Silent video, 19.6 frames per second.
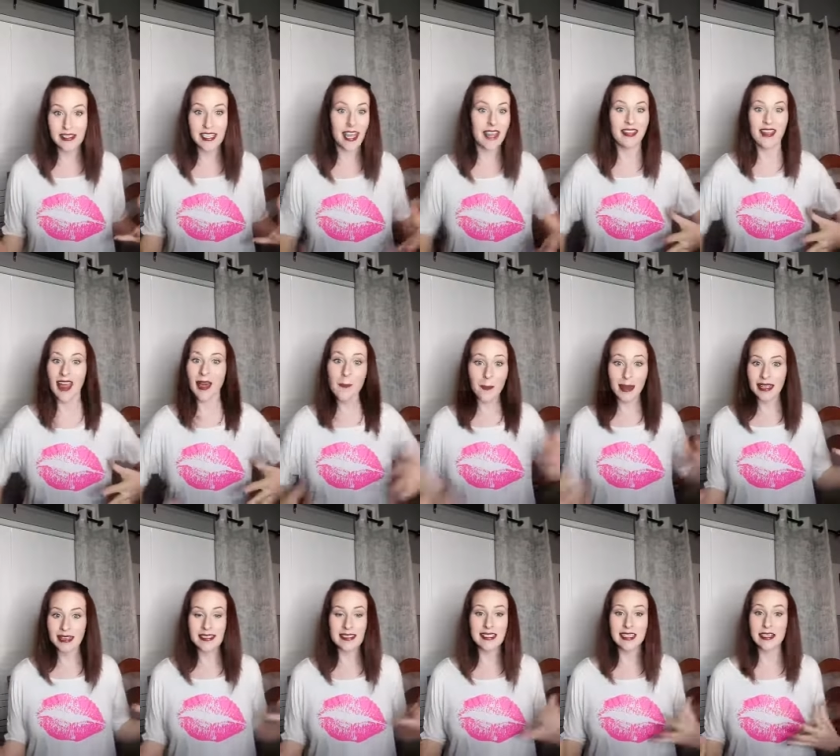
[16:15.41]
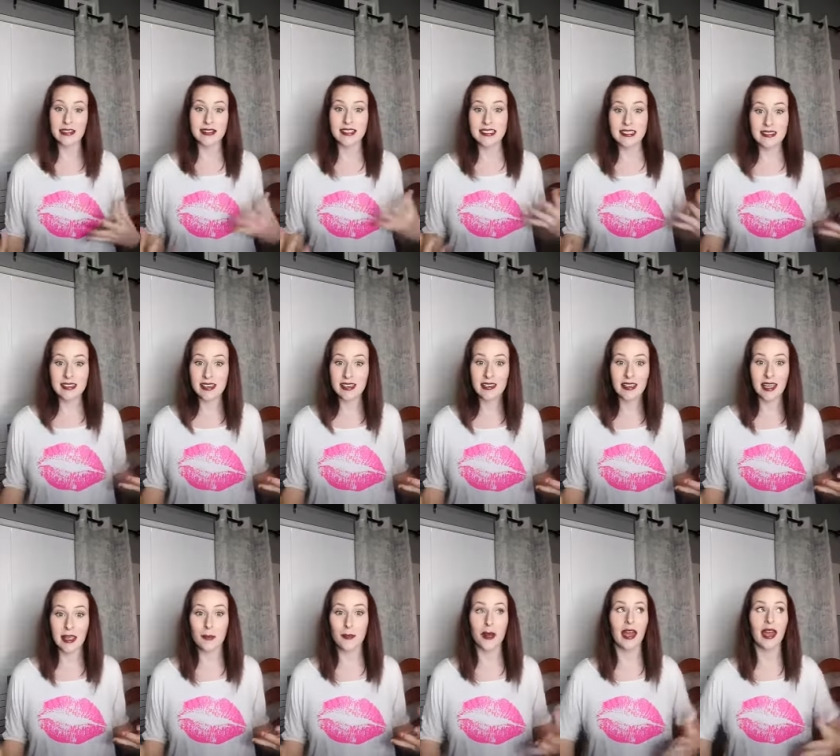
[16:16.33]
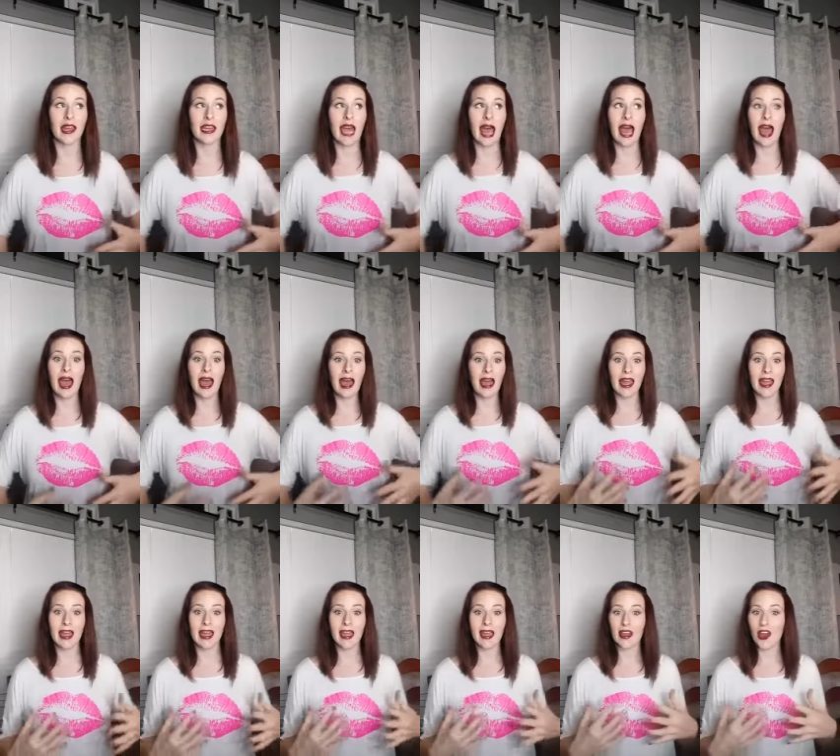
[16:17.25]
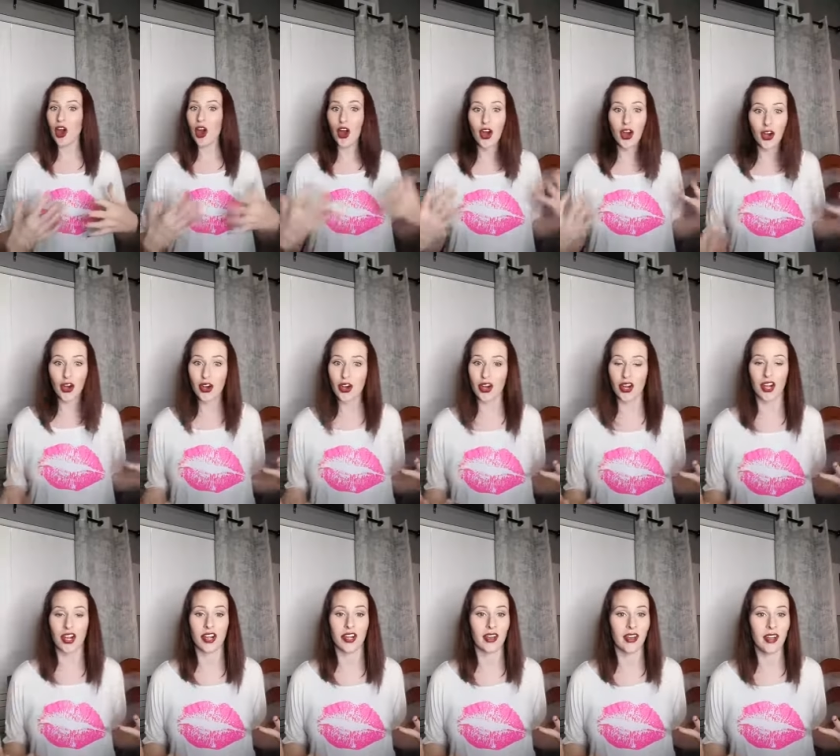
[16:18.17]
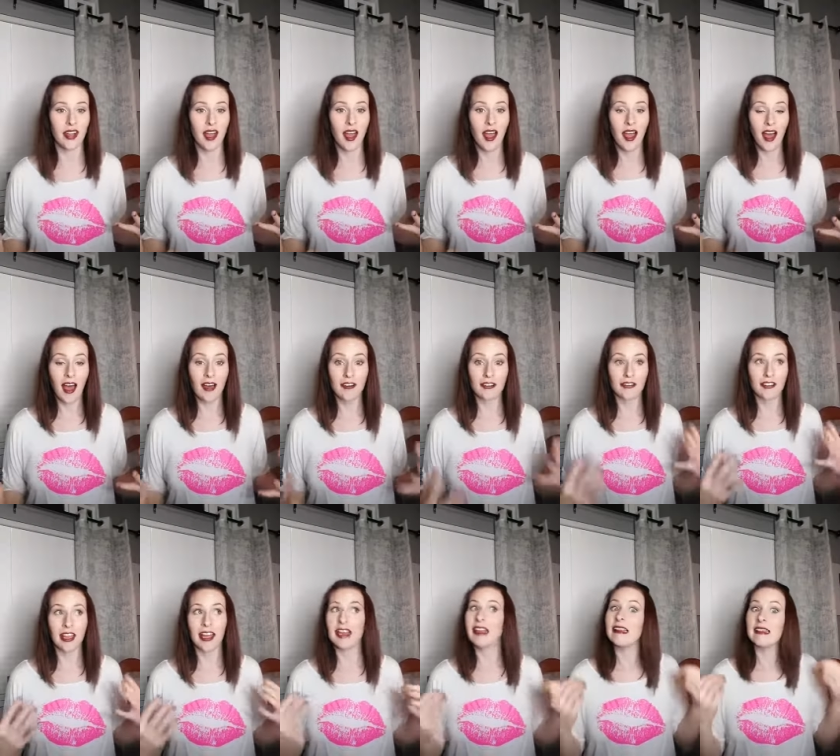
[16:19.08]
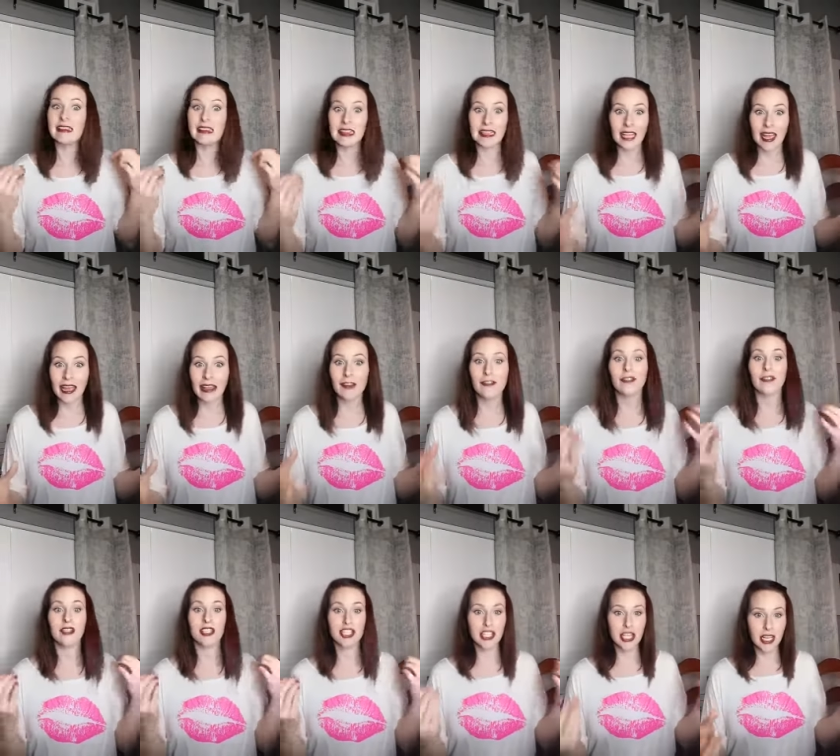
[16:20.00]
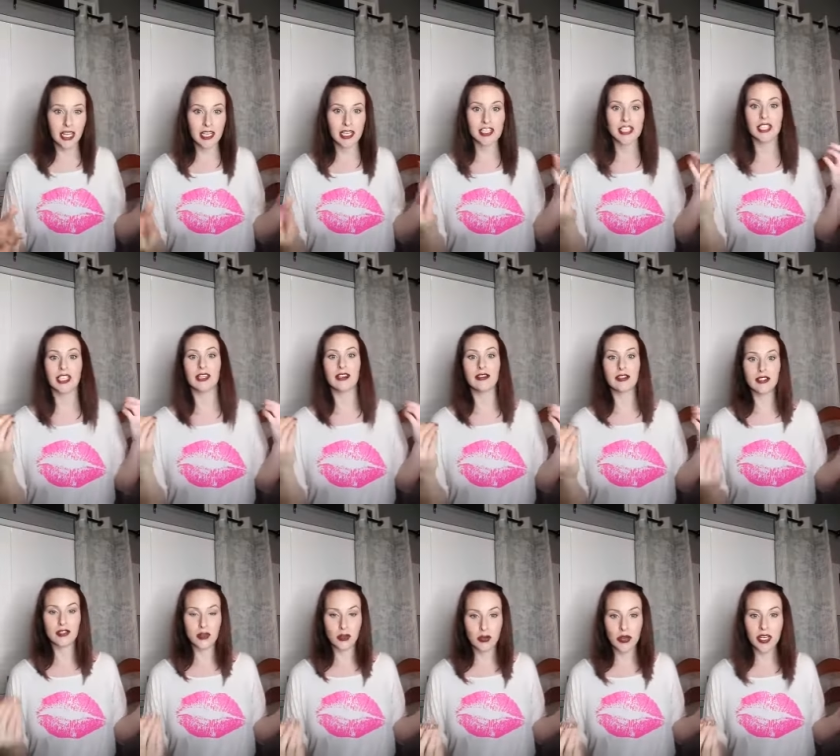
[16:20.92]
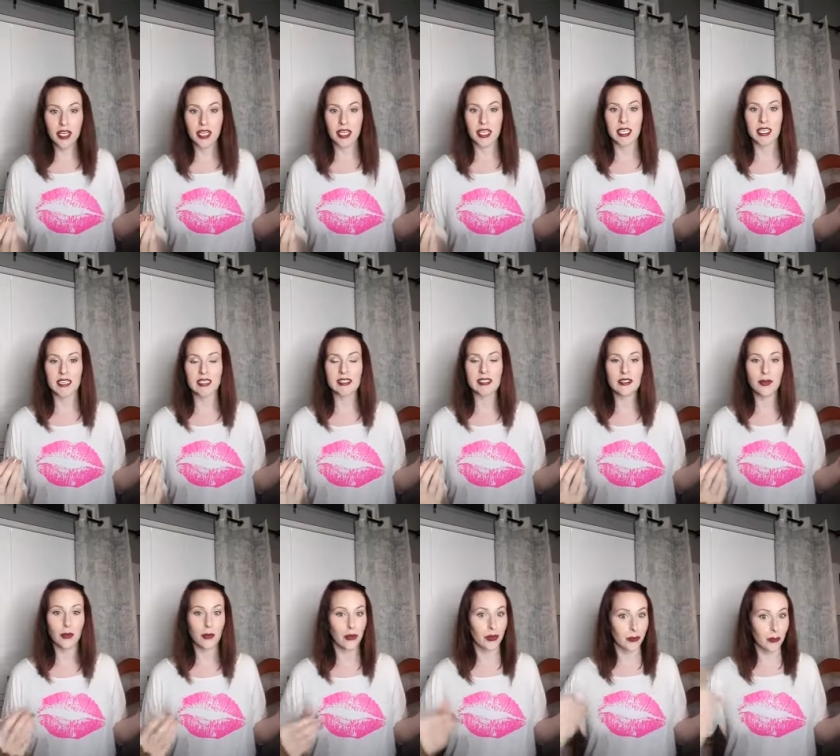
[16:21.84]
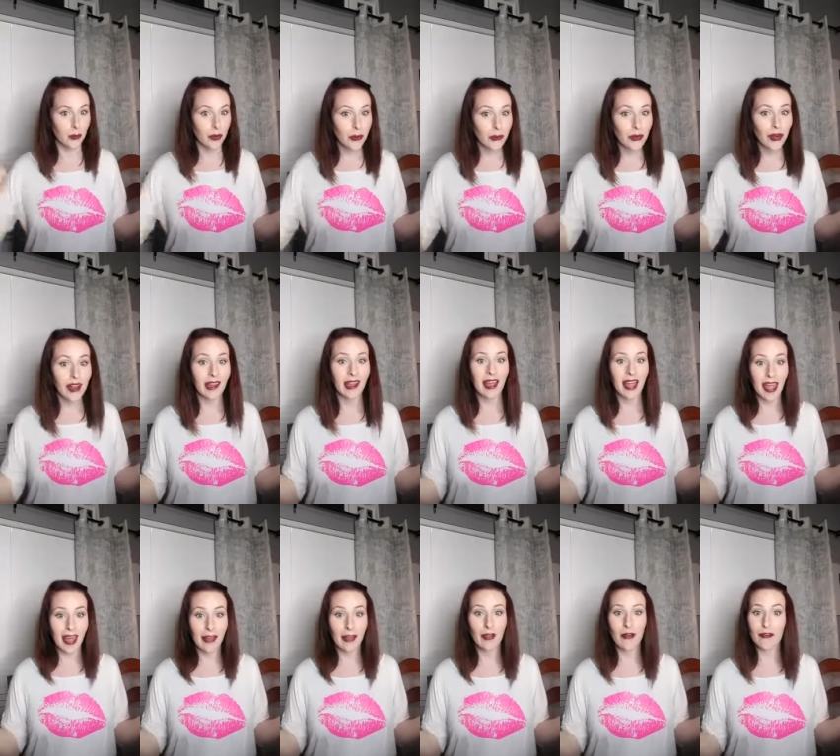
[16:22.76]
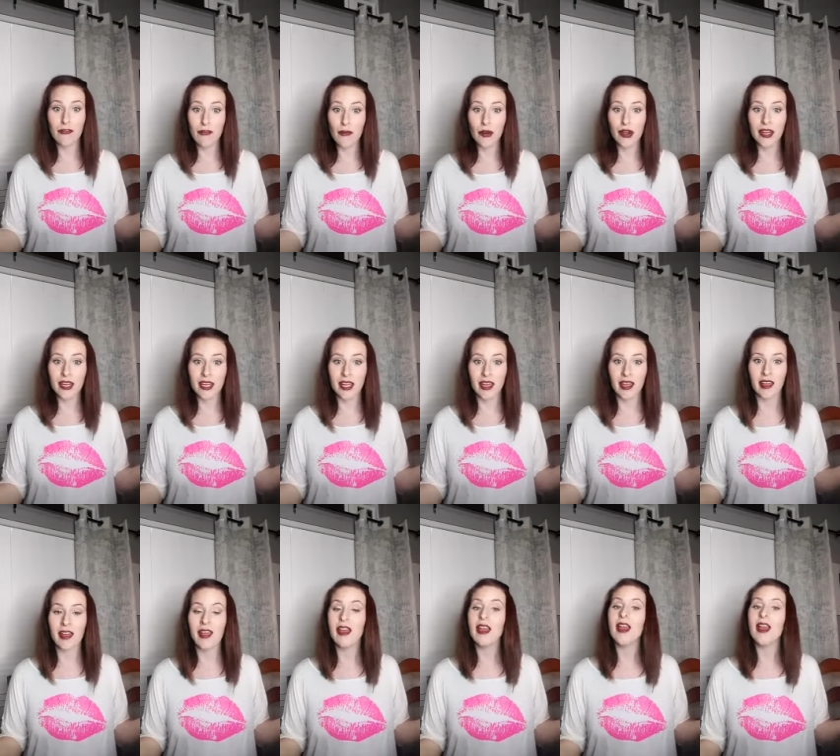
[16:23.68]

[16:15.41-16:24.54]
And that might sound silly, but I heard of life-changing stories when we were in California